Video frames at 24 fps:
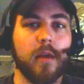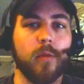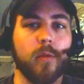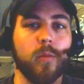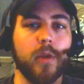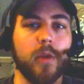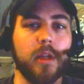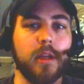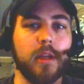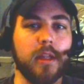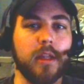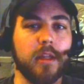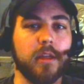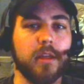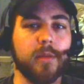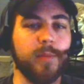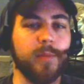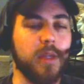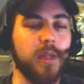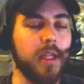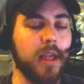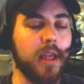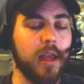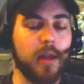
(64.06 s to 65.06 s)
We need to
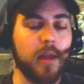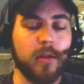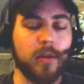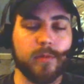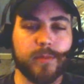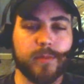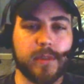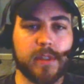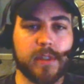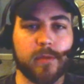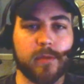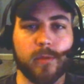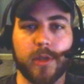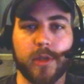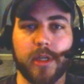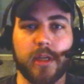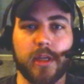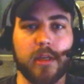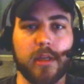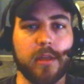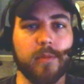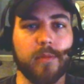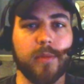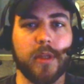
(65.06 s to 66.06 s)
be helped. We
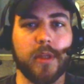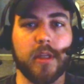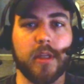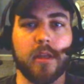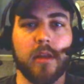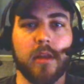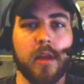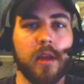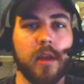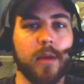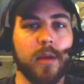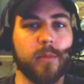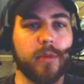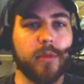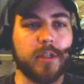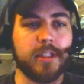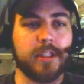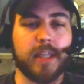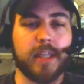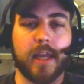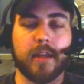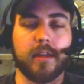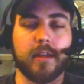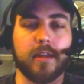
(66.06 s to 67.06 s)
need to be
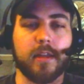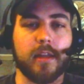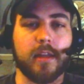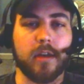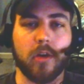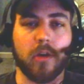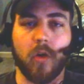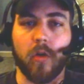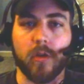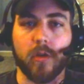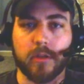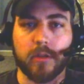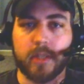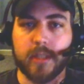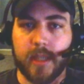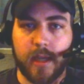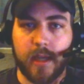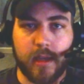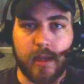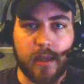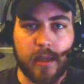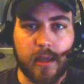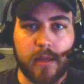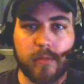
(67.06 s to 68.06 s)
protected at all
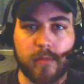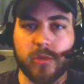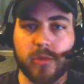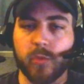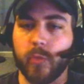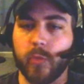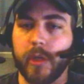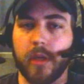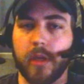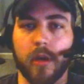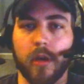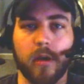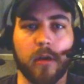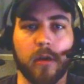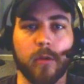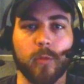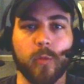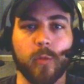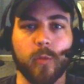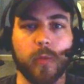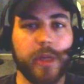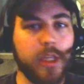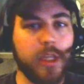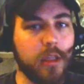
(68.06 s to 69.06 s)
times. We are
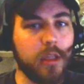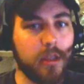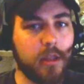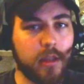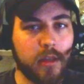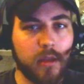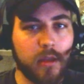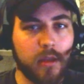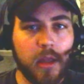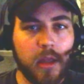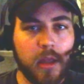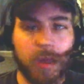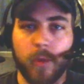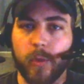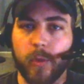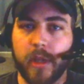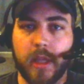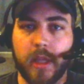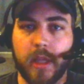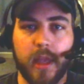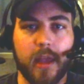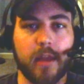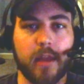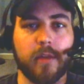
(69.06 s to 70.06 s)
weak. We
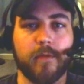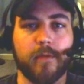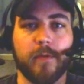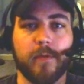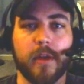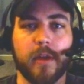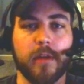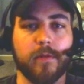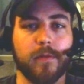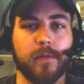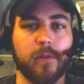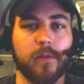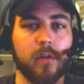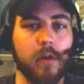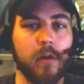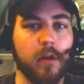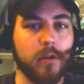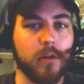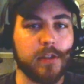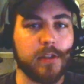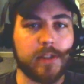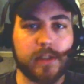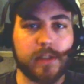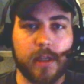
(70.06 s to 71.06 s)
can't fend for
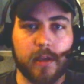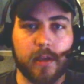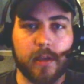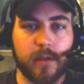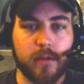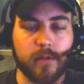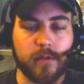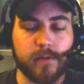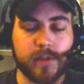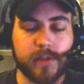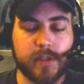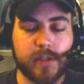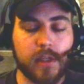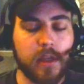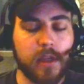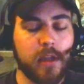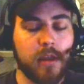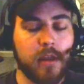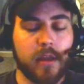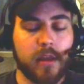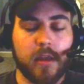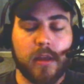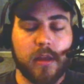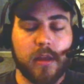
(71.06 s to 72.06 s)
ourselves.
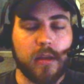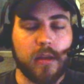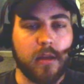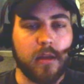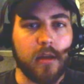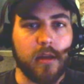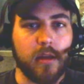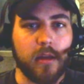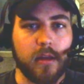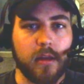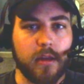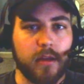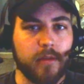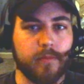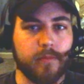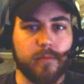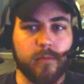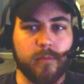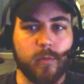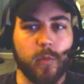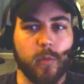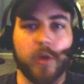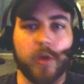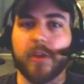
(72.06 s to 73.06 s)

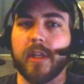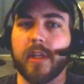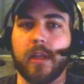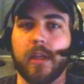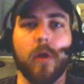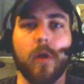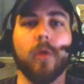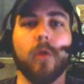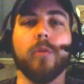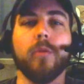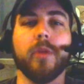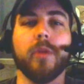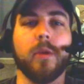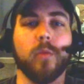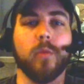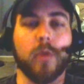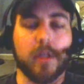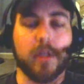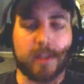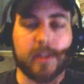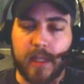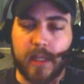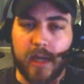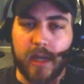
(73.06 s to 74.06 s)
We're the only
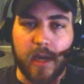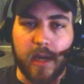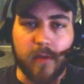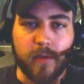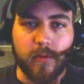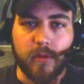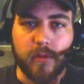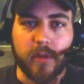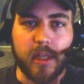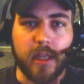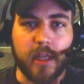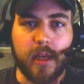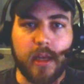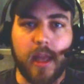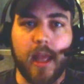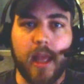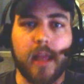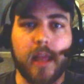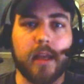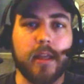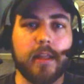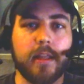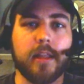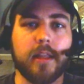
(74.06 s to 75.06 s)
ones that ever get
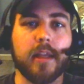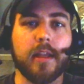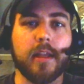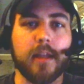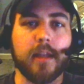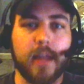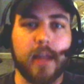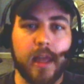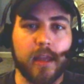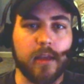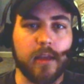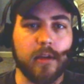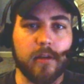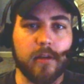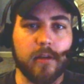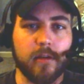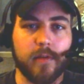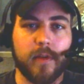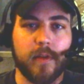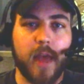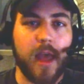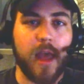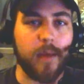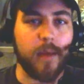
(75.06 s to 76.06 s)
anything negative
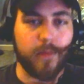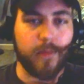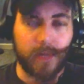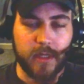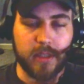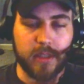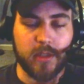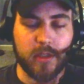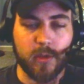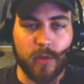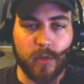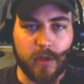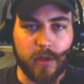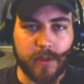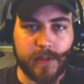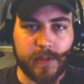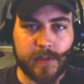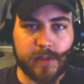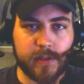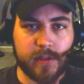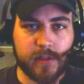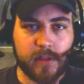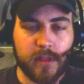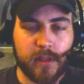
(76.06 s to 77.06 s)
happening to
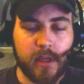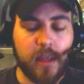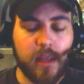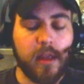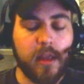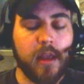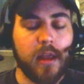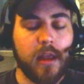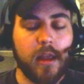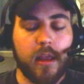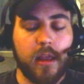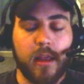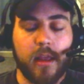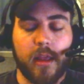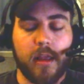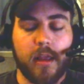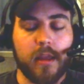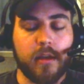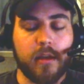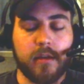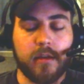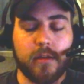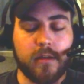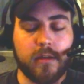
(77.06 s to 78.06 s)
us.
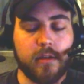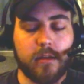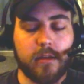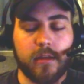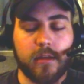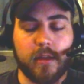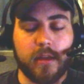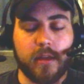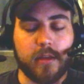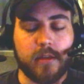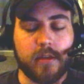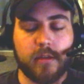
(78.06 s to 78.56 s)
And it